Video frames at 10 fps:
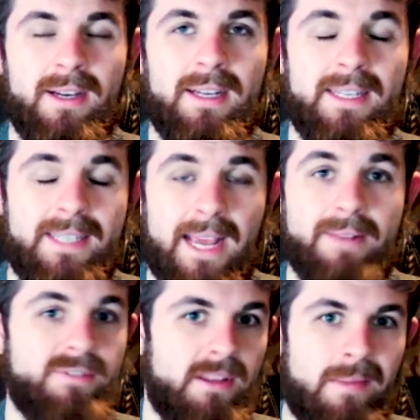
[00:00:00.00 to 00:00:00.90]

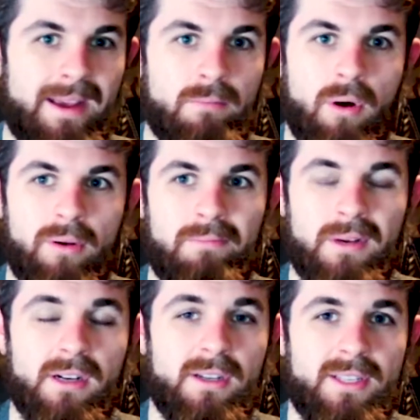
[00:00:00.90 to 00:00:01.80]
Dave's the main one
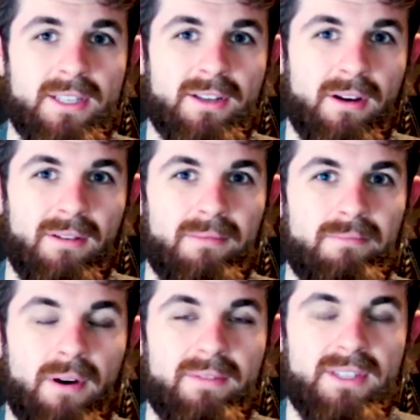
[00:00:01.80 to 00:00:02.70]
because it's got
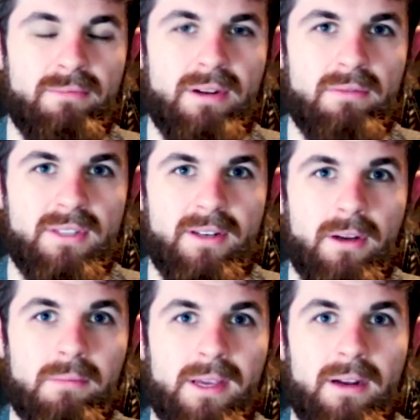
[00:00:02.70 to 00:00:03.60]
obviously reruns of
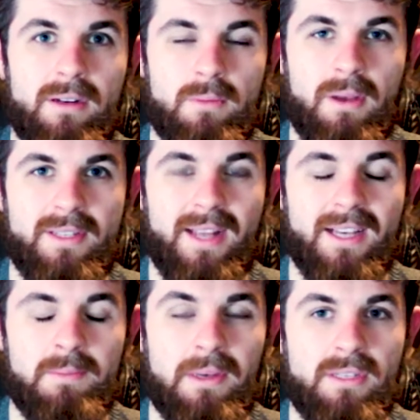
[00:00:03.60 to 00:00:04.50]
Top Gear as well as
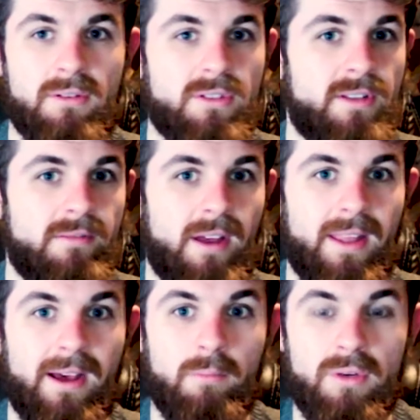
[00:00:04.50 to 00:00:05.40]
Taskmaster and stuff like
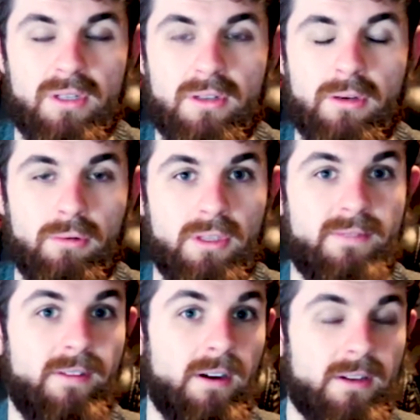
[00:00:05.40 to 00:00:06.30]
that, which is cool as
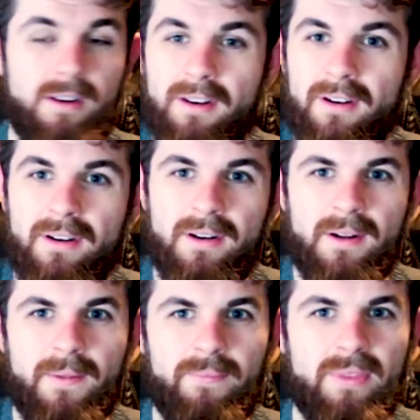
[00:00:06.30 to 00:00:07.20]
fuck.
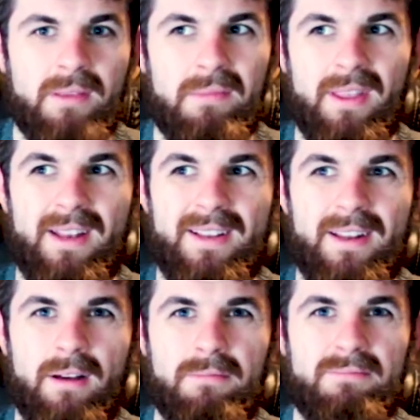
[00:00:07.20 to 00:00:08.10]
But then
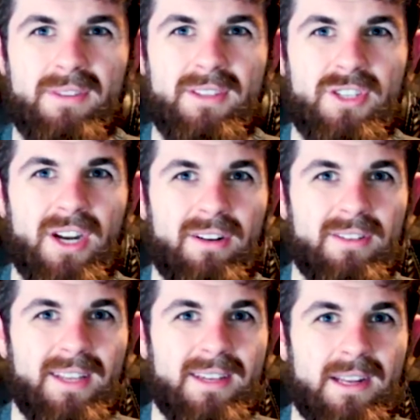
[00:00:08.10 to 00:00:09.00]
there's channels
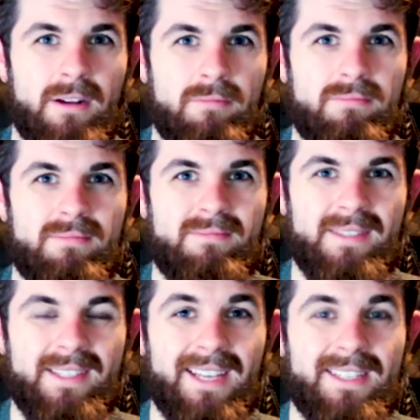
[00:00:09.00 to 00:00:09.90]
like
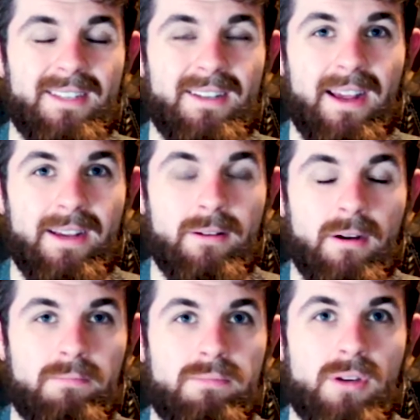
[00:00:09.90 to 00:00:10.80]
Yesterday or
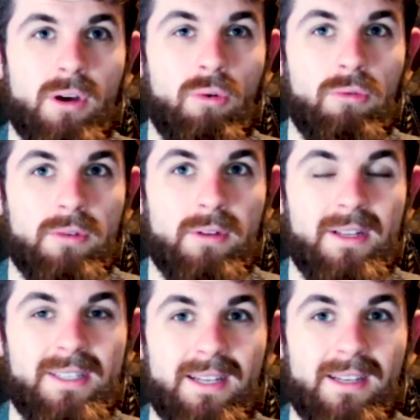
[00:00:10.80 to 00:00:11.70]
Gold, and
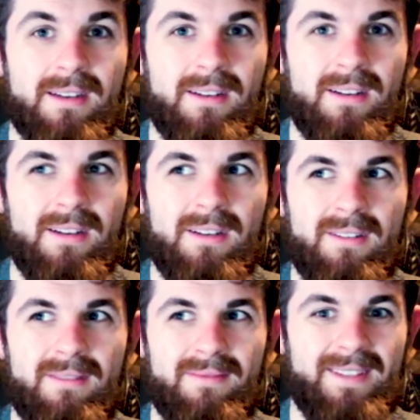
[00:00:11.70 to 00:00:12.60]
it's like
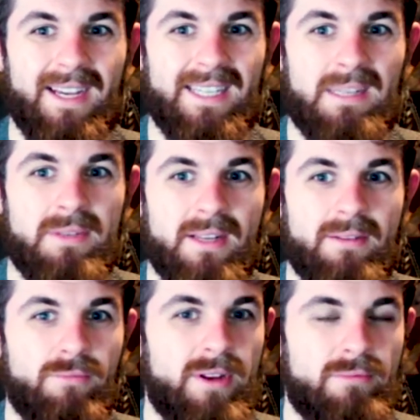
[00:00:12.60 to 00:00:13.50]
90%
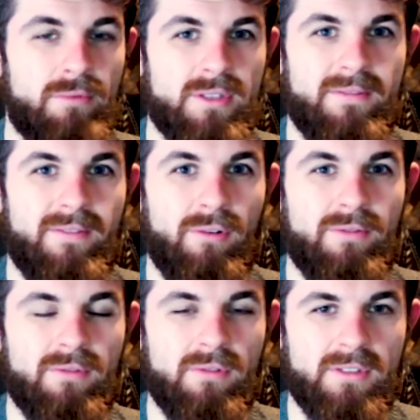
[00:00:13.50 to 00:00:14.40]
reruns involving
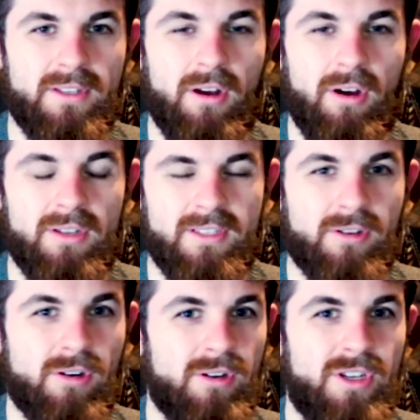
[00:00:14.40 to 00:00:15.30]
Fools and Horses
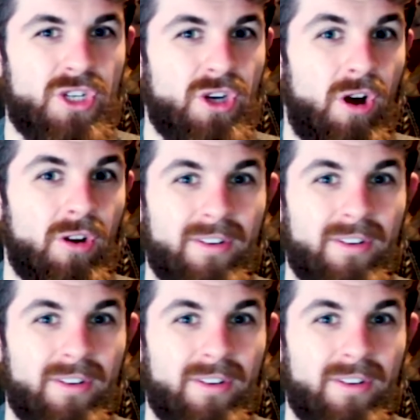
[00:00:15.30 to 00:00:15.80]
according to Sean.